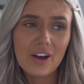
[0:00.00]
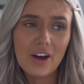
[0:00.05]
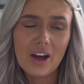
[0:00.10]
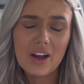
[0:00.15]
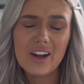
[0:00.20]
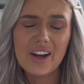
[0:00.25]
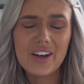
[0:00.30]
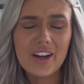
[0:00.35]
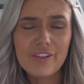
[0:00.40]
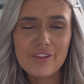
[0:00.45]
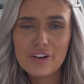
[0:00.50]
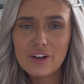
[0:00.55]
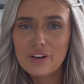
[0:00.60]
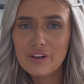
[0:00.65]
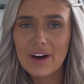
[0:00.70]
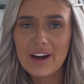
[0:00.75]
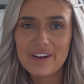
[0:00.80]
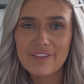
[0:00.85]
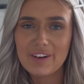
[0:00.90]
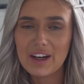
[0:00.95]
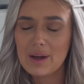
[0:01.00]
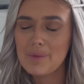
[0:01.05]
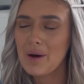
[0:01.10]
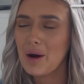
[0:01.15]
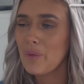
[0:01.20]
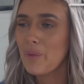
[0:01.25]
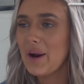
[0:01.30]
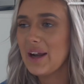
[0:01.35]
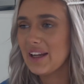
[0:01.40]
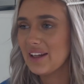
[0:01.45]
another great thing
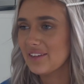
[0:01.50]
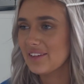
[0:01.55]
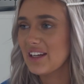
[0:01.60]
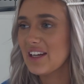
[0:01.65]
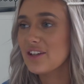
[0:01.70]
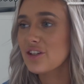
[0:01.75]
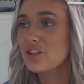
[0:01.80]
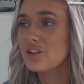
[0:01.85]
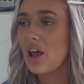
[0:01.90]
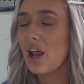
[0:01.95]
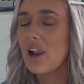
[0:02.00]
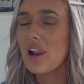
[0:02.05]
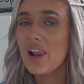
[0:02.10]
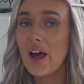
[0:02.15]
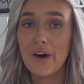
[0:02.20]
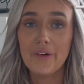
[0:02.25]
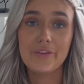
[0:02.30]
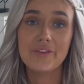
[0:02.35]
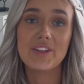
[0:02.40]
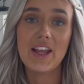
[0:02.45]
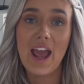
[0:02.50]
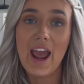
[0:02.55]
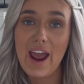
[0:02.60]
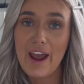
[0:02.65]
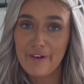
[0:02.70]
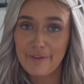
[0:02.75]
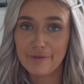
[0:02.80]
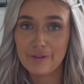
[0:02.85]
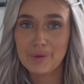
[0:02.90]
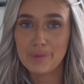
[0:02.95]
about Welly is he just loves
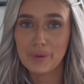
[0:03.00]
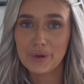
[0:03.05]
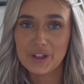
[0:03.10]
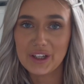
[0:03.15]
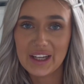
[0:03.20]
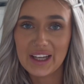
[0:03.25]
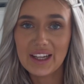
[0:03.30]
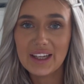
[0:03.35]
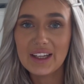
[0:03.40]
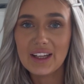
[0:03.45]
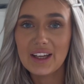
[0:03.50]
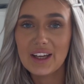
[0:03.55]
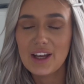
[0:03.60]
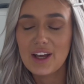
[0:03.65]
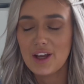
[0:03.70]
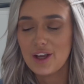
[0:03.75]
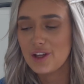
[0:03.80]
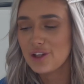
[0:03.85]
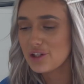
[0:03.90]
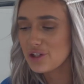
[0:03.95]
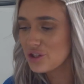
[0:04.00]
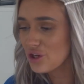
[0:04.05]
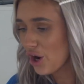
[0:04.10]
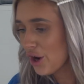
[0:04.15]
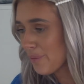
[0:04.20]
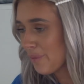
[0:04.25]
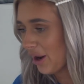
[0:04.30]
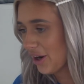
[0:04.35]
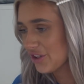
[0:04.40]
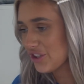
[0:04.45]
everybody so
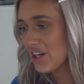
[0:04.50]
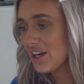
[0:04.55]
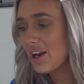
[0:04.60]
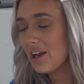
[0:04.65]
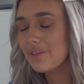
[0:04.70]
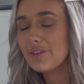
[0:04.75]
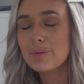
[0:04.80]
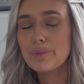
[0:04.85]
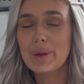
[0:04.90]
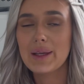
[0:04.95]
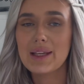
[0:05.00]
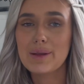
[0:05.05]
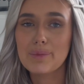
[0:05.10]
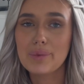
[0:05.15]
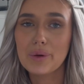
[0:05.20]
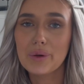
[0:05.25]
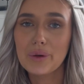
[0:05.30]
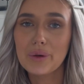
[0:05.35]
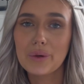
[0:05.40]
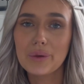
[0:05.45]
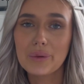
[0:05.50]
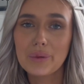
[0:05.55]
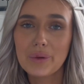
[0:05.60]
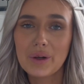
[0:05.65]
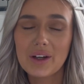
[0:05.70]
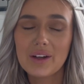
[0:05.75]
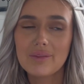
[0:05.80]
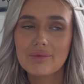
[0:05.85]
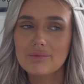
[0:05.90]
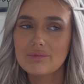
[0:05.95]
much. He loves people,
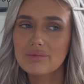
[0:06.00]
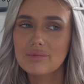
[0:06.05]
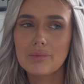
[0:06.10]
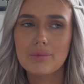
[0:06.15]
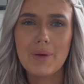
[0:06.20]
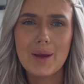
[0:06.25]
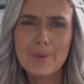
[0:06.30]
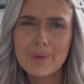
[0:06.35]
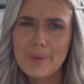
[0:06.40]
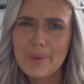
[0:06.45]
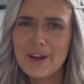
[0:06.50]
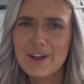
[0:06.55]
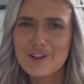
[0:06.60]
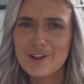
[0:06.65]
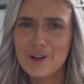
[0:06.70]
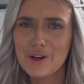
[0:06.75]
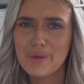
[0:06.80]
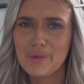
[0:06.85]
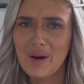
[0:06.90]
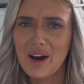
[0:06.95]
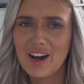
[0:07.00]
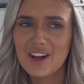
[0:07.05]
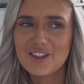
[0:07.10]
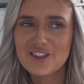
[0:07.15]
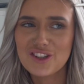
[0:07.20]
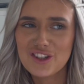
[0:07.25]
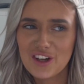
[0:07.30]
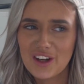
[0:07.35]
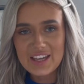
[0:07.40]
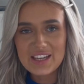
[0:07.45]
maybe a bit too
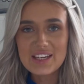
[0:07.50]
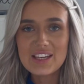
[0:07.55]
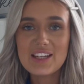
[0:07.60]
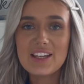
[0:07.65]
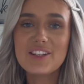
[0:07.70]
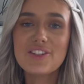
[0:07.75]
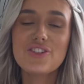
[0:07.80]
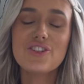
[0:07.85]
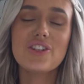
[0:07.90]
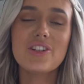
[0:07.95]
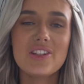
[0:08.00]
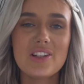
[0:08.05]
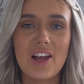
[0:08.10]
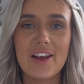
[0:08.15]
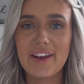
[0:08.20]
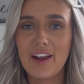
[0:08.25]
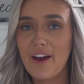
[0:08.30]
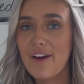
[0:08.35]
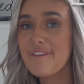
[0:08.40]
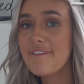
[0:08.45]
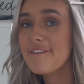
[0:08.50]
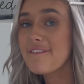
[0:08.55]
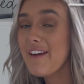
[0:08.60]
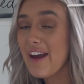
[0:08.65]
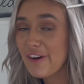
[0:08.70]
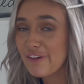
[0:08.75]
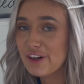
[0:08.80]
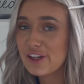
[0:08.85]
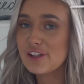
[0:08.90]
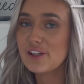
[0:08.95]
much. He is just like a
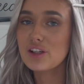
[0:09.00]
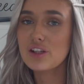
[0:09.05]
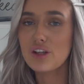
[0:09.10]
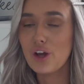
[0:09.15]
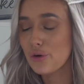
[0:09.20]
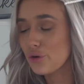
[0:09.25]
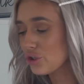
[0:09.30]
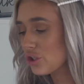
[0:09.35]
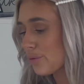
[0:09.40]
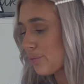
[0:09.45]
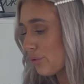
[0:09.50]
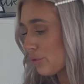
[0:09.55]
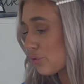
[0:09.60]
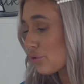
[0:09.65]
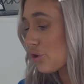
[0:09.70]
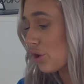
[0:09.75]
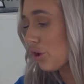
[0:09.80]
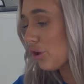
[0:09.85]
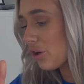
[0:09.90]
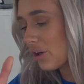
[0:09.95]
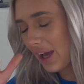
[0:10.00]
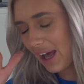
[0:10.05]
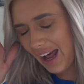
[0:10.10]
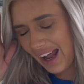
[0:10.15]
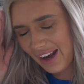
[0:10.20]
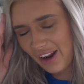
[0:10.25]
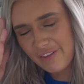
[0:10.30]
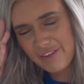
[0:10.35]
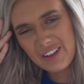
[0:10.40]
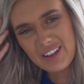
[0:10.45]
very sociable dog,
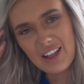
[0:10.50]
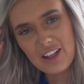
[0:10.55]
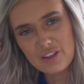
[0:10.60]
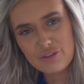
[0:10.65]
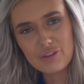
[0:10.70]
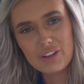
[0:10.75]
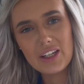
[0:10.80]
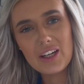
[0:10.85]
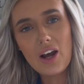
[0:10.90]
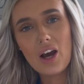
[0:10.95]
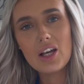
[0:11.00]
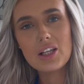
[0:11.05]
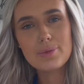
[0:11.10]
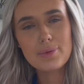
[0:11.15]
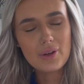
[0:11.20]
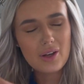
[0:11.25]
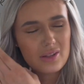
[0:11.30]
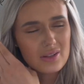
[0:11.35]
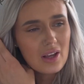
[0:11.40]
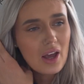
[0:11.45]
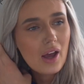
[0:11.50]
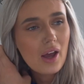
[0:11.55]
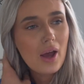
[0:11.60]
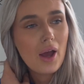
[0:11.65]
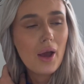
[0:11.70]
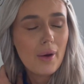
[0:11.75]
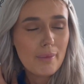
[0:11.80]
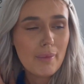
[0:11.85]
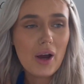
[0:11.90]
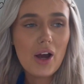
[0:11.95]
and I think that's really nice because
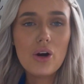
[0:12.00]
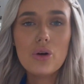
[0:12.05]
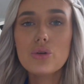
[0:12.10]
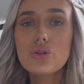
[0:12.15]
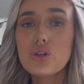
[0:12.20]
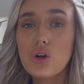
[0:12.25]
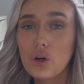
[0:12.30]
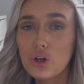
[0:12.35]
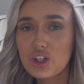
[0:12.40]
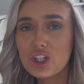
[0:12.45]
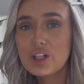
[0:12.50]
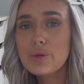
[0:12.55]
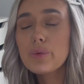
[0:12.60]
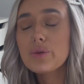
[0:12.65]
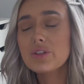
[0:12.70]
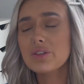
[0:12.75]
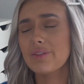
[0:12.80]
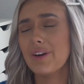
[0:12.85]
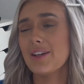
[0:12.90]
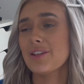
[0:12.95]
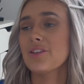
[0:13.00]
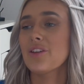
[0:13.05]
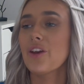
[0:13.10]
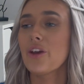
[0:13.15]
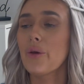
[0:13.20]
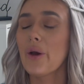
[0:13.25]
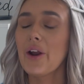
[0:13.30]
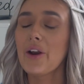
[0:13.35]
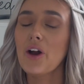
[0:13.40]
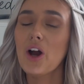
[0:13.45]
my old dog, she was a
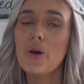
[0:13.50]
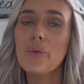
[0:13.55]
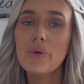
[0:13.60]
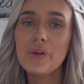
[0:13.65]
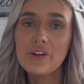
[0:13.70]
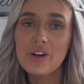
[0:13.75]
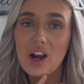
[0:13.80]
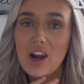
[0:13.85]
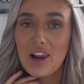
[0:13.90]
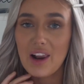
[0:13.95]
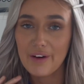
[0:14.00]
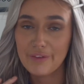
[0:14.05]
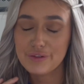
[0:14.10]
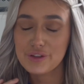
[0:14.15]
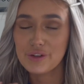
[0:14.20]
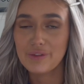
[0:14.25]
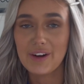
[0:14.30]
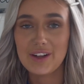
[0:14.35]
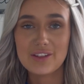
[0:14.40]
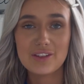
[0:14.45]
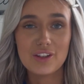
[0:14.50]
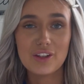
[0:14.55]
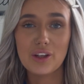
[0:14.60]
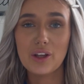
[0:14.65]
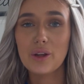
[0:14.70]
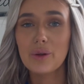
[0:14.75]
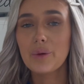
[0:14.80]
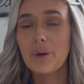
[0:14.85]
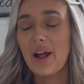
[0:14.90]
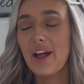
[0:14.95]
rescue and I would love to
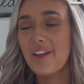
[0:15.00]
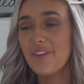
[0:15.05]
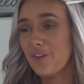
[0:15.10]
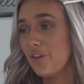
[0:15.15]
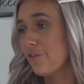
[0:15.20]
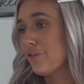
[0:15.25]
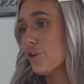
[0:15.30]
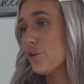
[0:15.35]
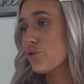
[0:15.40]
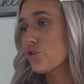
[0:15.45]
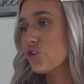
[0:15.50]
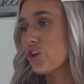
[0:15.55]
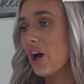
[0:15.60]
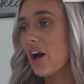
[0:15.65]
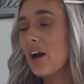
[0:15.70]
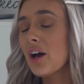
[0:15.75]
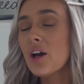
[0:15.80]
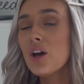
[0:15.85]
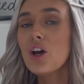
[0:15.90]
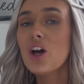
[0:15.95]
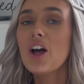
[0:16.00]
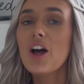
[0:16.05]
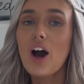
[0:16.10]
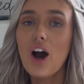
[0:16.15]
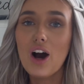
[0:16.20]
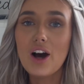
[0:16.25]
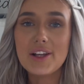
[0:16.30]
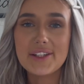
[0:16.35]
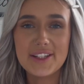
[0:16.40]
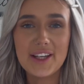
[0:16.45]
rescue in the future.
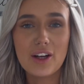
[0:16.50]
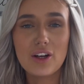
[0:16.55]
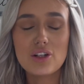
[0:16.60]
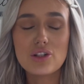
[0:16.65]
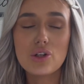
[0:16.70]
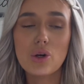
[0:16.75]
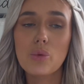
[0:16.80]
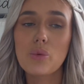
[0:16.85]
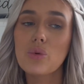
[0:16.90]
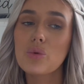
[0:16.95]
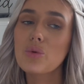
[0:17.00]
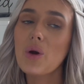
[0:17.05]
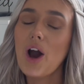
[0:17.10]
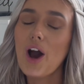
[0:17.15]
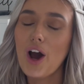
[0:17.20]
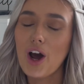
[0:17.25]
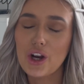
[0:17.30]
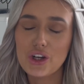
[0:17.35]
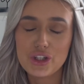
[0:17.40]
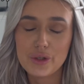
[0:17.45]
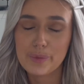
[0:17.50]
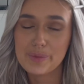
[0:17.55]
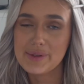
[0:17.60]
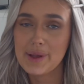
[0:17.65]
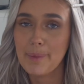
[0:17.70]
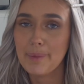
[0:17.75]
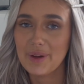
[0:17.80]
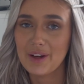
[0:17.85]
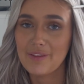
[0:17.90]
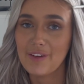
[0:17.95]
Our second dog will
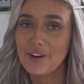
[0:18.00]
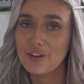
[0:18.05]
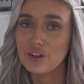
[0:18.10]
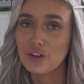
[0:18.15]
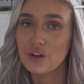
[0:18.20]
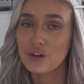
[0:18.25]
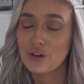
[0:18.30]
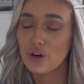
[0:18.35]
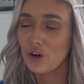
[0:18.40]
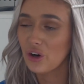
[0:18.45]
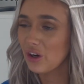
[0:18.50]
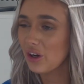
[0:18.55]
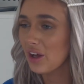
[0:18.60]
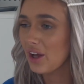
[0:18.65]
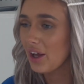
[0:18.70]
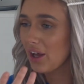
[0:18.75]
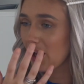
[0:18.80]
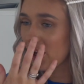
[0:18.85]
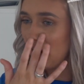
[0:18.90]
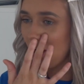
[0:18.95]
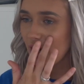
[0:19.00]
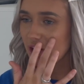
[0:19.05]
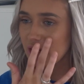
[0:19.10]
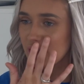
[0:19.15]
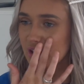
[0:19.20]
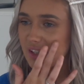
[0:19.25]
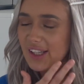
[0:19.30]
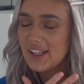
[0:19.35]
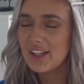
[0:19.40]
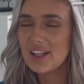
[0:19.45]
100% be a rescue dog. I
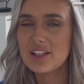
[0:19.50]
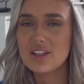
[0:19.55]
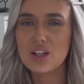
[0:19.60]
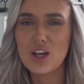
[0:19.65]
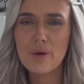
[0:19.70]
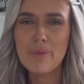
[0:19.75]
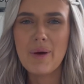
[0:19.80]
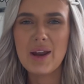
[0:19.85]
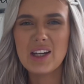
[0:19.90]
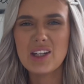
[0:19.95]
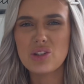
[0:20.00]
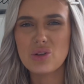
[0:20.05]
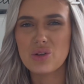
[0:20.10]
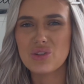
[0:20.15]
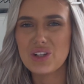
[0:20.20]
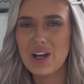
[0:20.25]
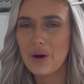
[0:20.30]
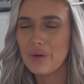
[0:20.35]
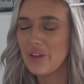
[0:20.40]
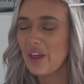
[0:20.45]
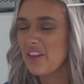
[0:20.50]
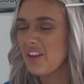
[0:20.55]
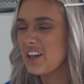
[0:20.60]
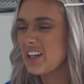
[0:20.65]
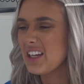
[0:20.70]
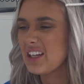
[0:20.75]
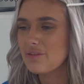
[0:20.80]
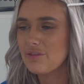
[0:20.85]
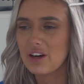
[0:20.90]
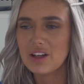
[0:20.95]
just think there's so many dogs out there that
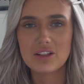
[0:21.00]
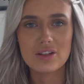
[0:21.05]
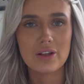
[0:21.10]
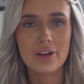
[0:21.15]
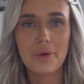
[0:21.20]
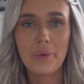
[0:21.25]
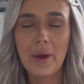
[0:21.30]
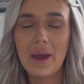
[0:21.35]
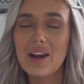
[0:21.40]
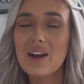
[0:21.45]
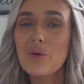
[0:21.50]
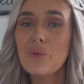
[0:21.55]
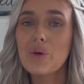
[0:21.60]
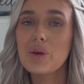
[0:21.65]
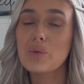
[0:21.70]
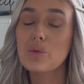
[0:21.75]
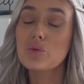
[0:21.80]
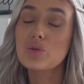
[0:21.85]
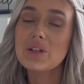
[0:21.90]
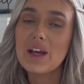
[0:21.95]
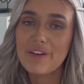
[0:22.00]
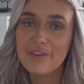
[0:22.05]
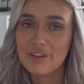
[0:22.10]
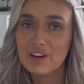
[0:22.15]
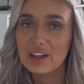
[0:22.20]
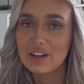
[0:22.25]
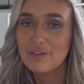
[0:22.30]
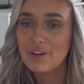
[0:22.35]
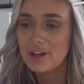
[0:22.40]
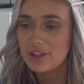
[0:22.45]
need rescuing. We will
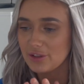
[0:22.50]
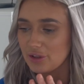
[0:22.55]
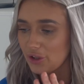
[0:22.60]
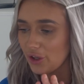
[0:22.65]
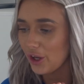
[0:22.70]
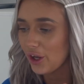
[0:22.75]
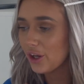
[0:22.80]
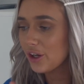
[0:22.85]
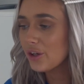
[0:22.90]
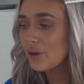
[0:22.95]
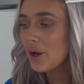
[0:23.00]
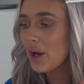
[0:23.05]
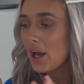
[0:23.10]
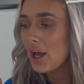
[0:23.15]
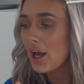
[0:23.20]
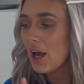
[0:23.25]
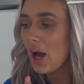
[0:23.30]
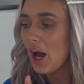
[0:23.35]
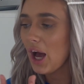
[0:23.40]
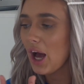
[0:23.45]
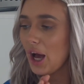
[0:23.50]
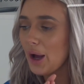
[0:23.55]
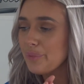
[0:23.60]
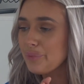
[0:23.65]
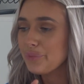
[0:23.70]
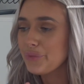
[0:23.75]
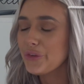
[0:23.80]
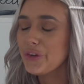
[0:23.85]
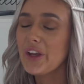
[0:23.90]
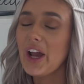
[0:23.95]
definitely rescue.
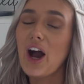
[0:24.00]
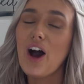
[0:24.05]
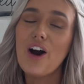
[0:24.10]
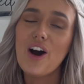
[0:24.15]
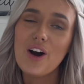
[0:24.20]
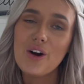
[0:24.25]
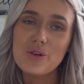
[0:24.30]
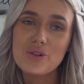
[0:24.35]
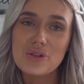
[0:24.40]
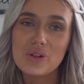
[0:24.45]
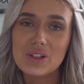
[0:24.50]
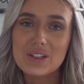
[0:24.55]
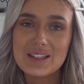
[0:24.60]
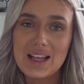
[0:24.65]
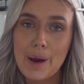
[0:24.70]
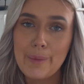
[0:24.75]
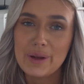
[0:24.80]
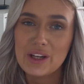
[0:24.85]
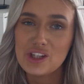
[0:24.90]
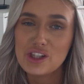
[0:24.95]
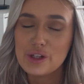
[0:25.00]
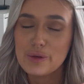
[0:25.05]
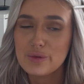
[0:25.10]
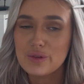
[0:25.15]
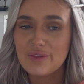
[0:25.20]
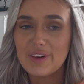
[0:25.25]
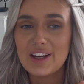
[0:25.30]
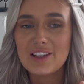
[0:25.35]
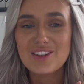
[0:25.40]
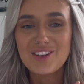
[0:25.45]
So yeah, our old dog Sammy, she was a
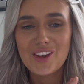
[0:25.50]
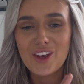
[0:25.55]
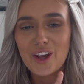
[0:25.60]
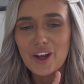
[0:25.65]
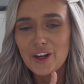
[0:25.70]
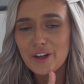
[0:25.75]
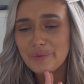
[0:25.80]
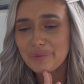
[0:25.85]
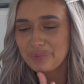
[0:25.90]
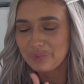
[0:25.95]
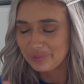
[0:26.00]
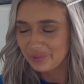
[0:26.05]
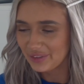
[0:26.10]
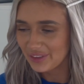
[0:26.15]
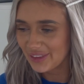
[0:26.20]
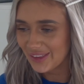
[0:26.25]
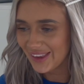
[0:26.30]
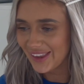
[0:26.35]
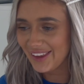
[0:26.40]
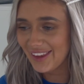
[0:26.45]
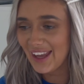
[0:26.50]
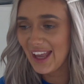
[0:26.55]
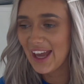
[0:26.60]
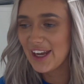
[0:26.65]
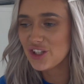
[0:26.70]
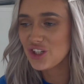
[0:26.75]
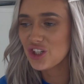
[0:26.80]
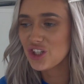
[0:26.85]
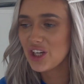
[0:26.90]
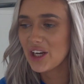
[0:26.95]
rescue
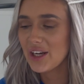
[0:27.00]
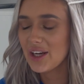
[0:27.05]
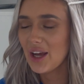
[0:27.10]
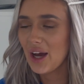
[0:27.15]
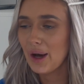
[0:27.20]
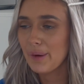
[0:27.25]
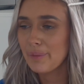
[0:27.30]
and she